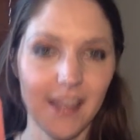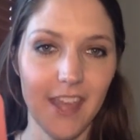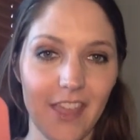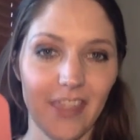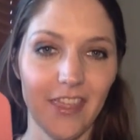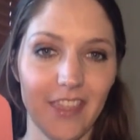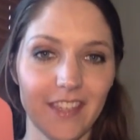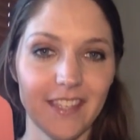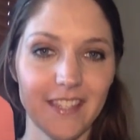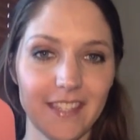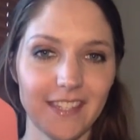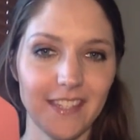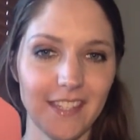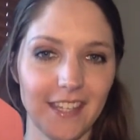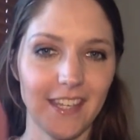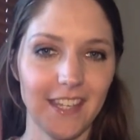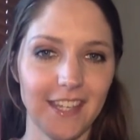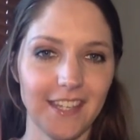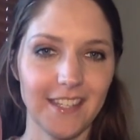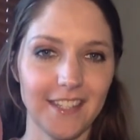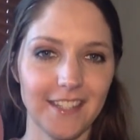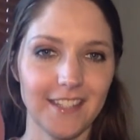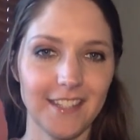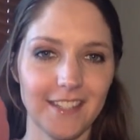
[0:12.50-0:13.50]
This
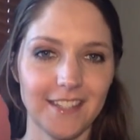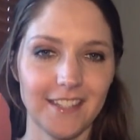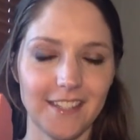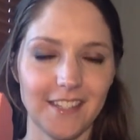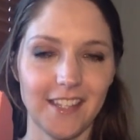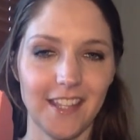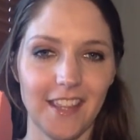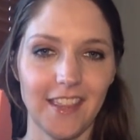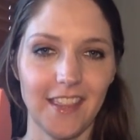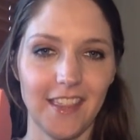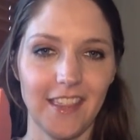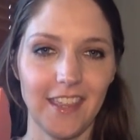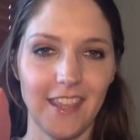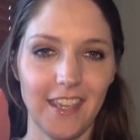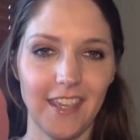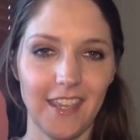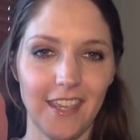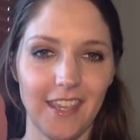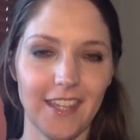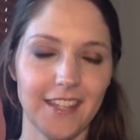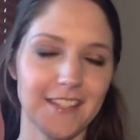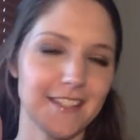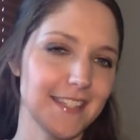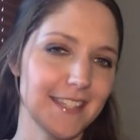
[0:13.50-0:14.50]
is
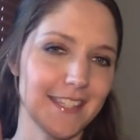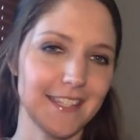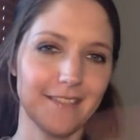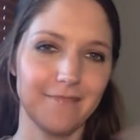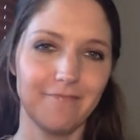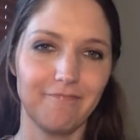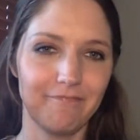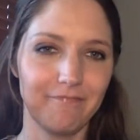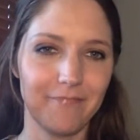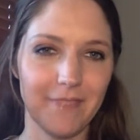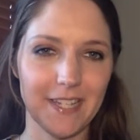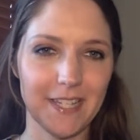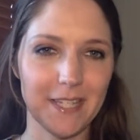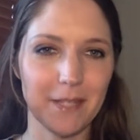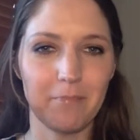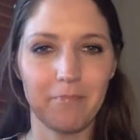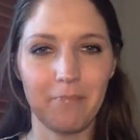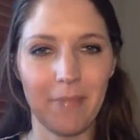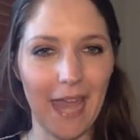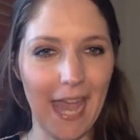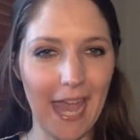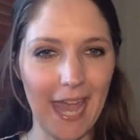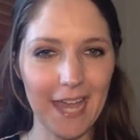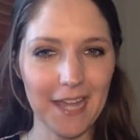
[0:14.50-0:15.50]
it's a
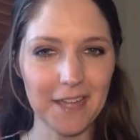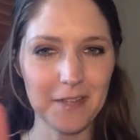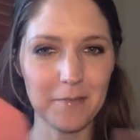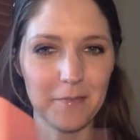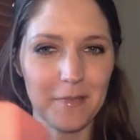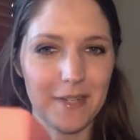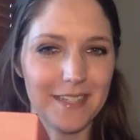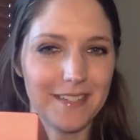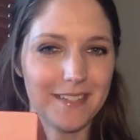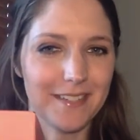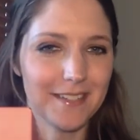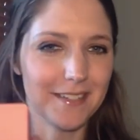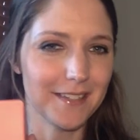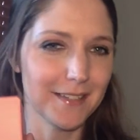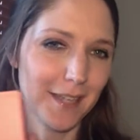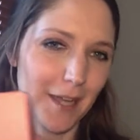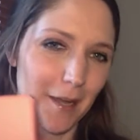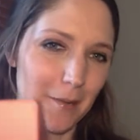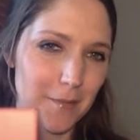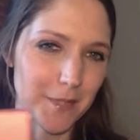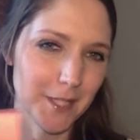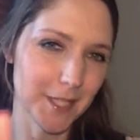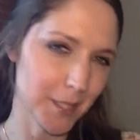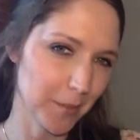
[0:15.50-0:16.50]
bag, but it
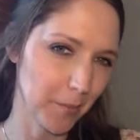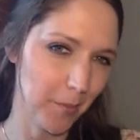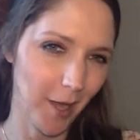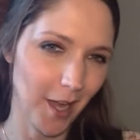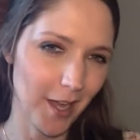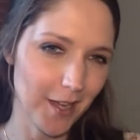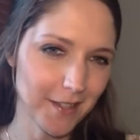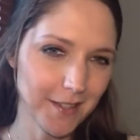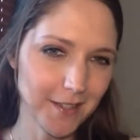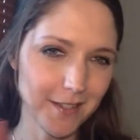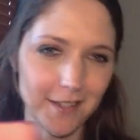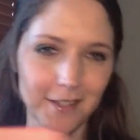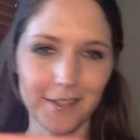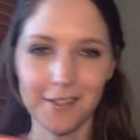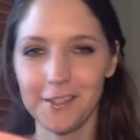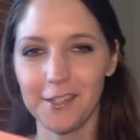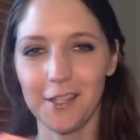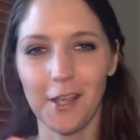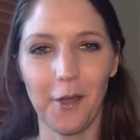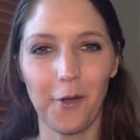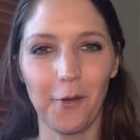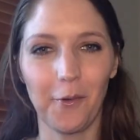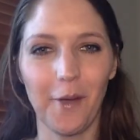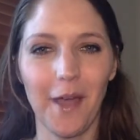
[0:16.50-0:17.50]
comes in a box.
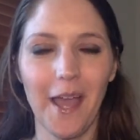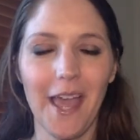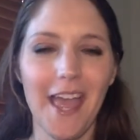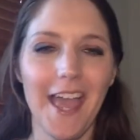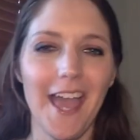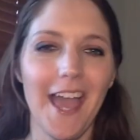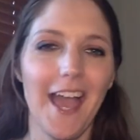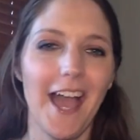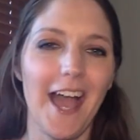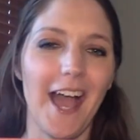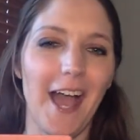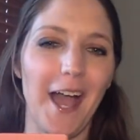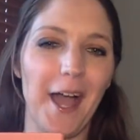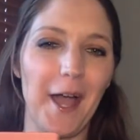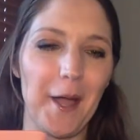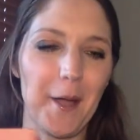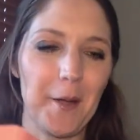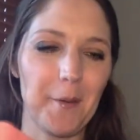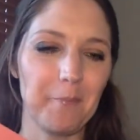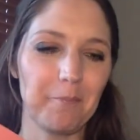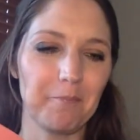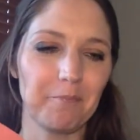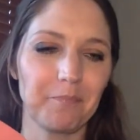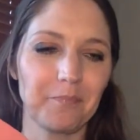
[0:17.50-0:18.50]
So,
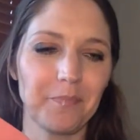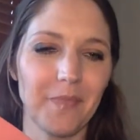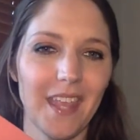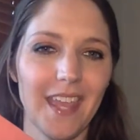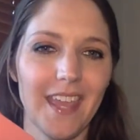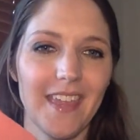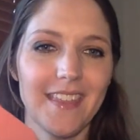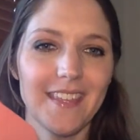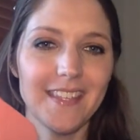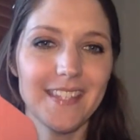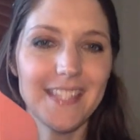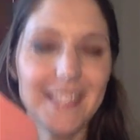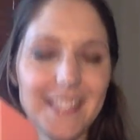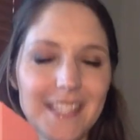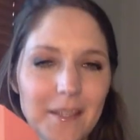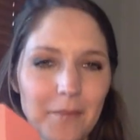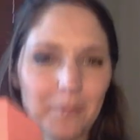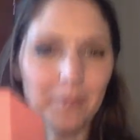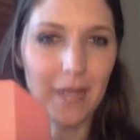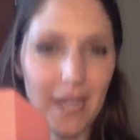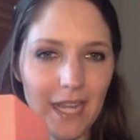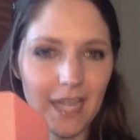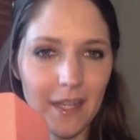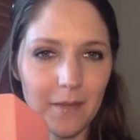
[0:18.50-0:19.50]
this is the
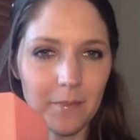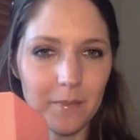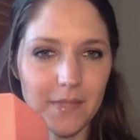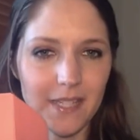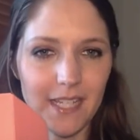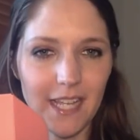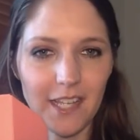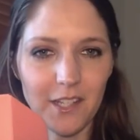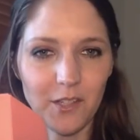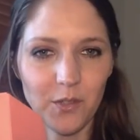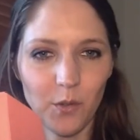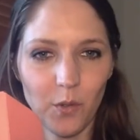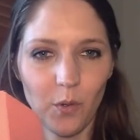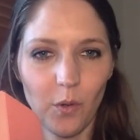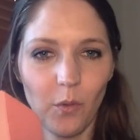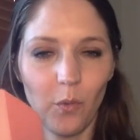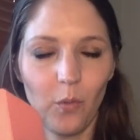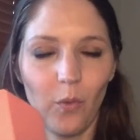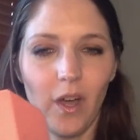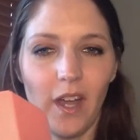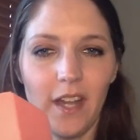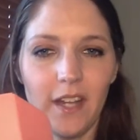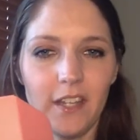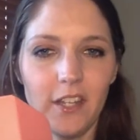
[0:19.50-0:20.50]
medium size
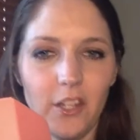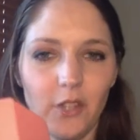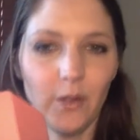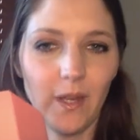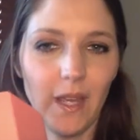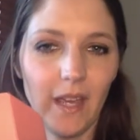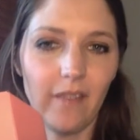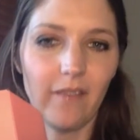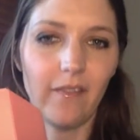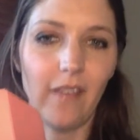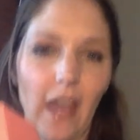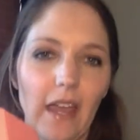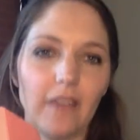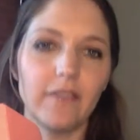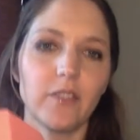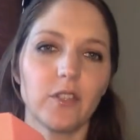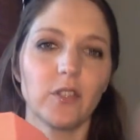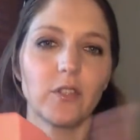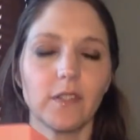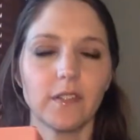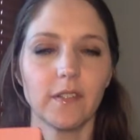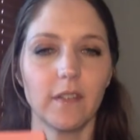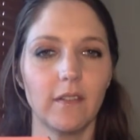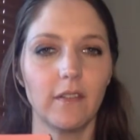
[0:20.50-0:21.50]
one. You get five
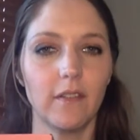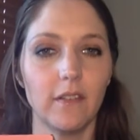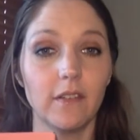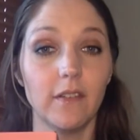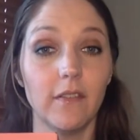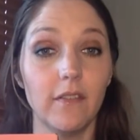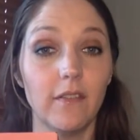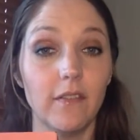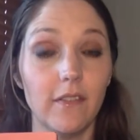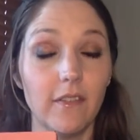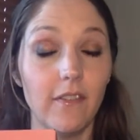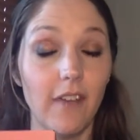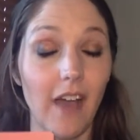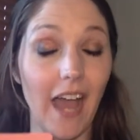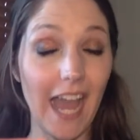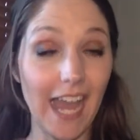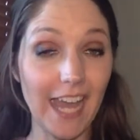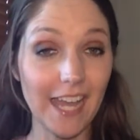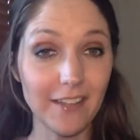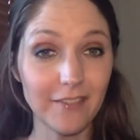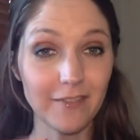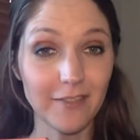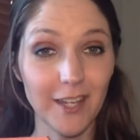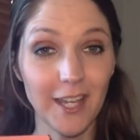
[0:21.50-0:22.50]

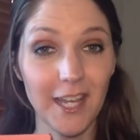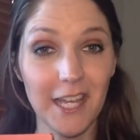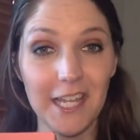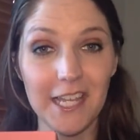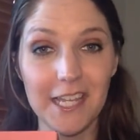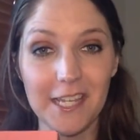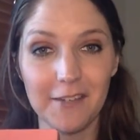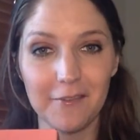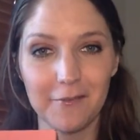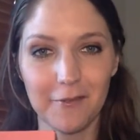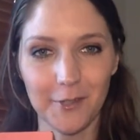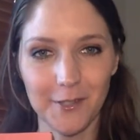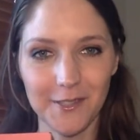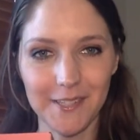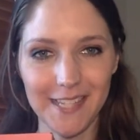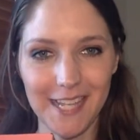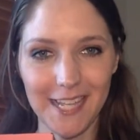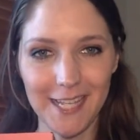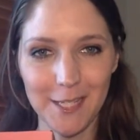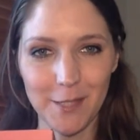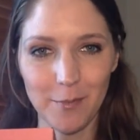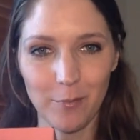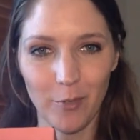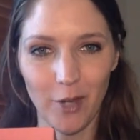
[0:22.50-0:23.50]
full
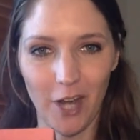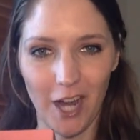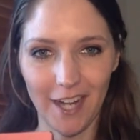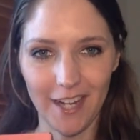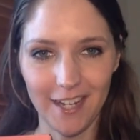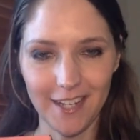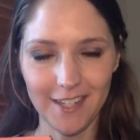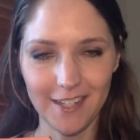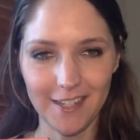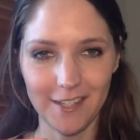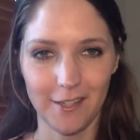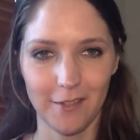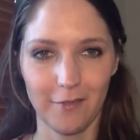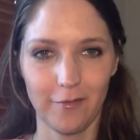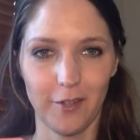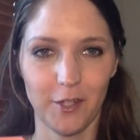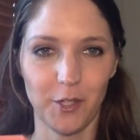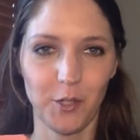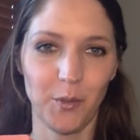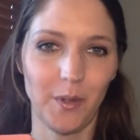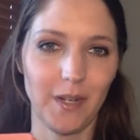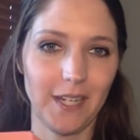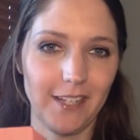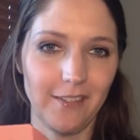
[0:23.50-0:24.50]
size products for
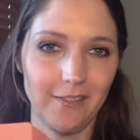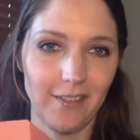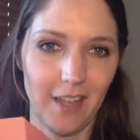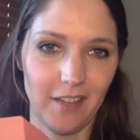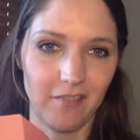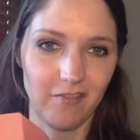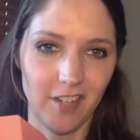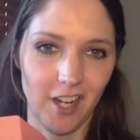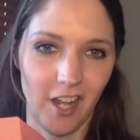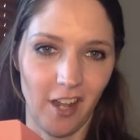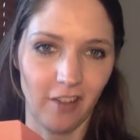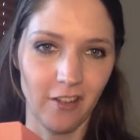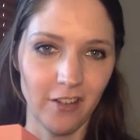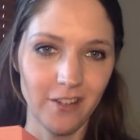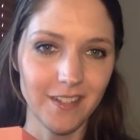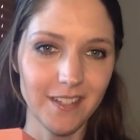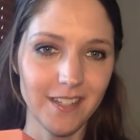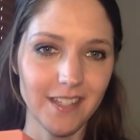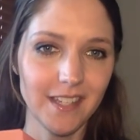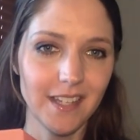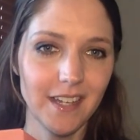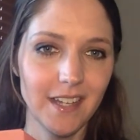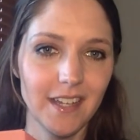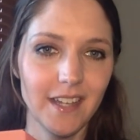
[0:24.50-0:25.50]
$25.
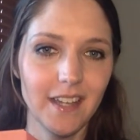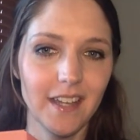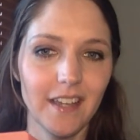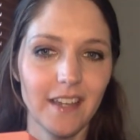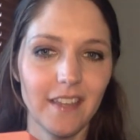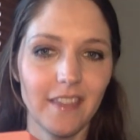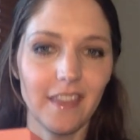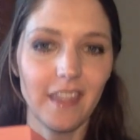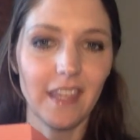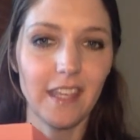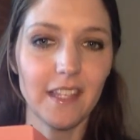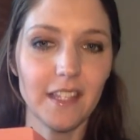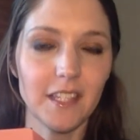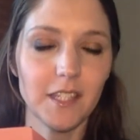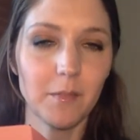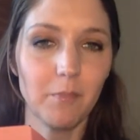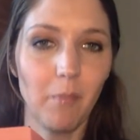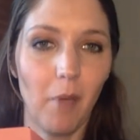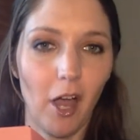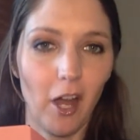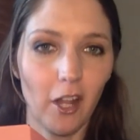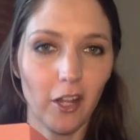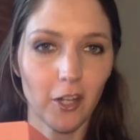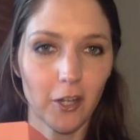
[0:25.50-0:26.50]
The
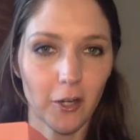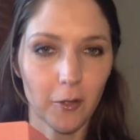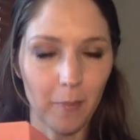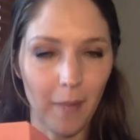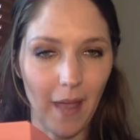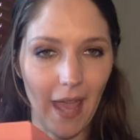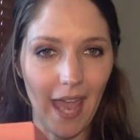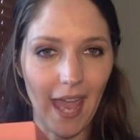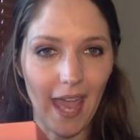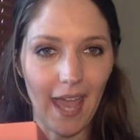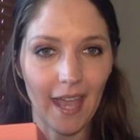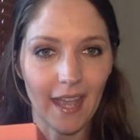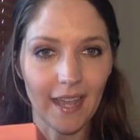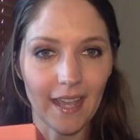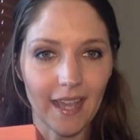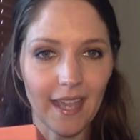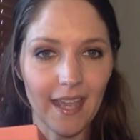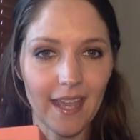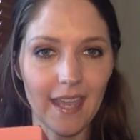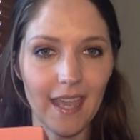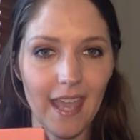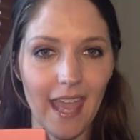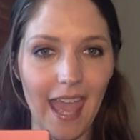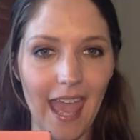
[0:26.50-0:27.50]
smaller bag
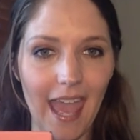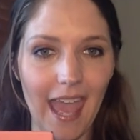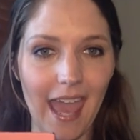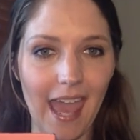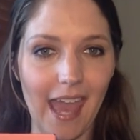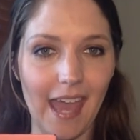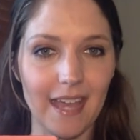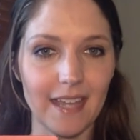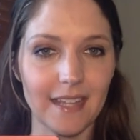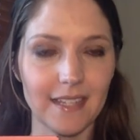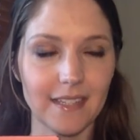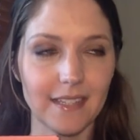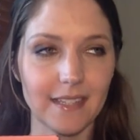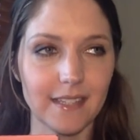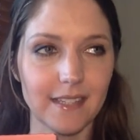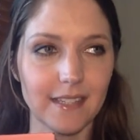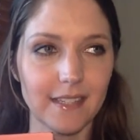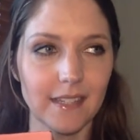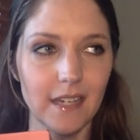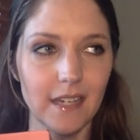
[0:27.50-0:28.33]
has